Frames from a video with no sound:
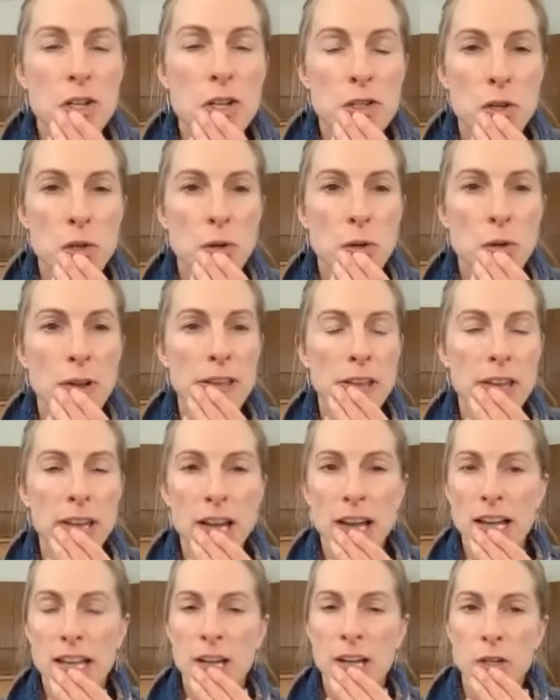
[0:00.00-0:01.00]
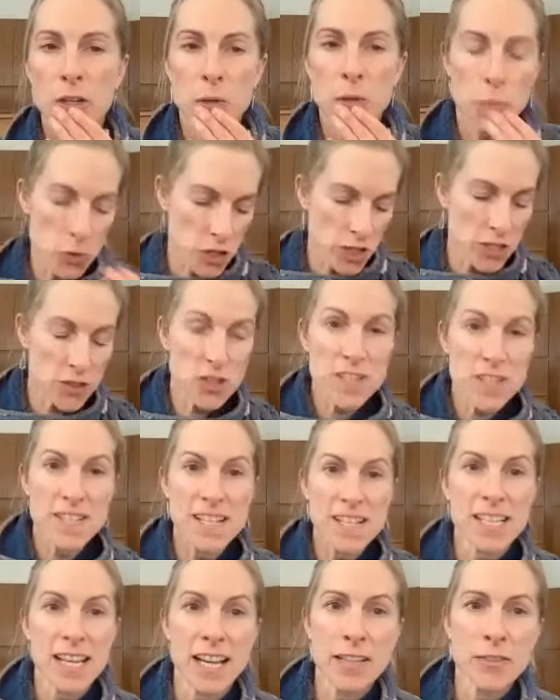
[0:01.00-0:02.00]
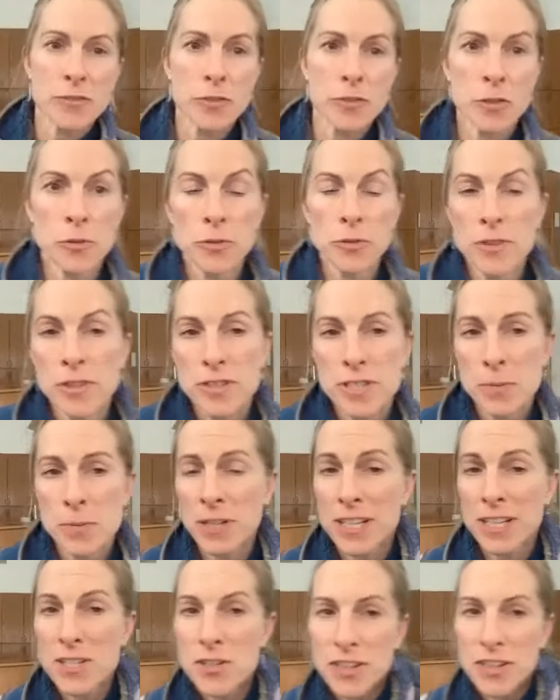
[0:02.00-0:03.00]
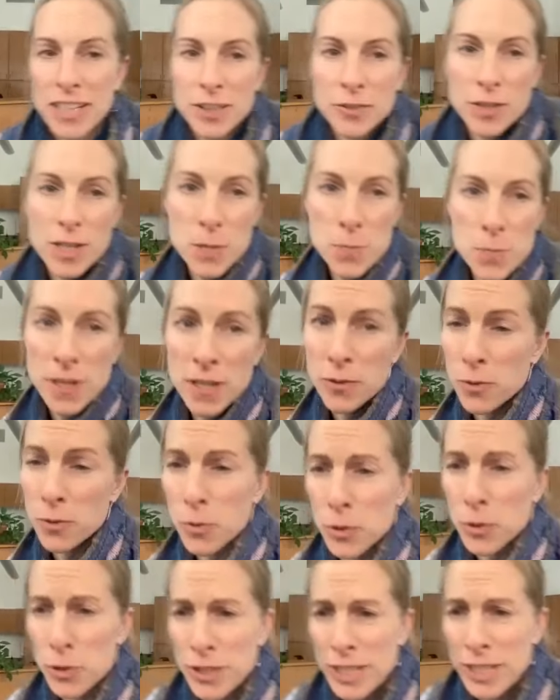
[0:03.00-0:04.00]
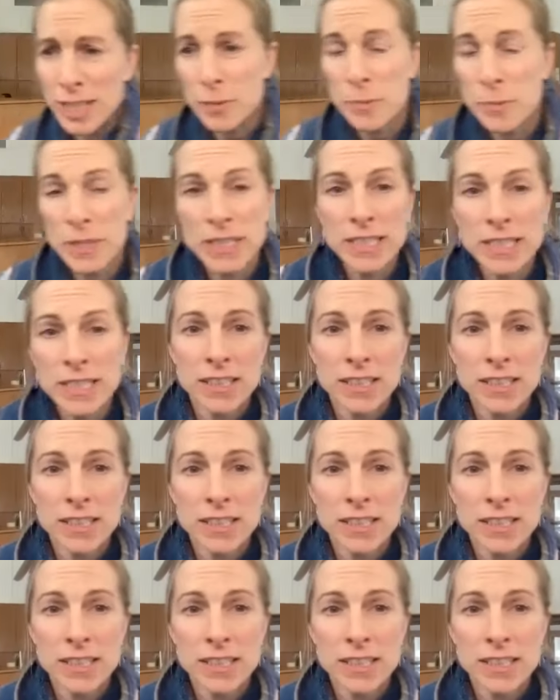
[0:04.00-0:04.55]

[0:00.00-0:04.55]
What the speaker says: So unfortunately, it just says iPhone. Someone has their hand raised, but I don't know your name.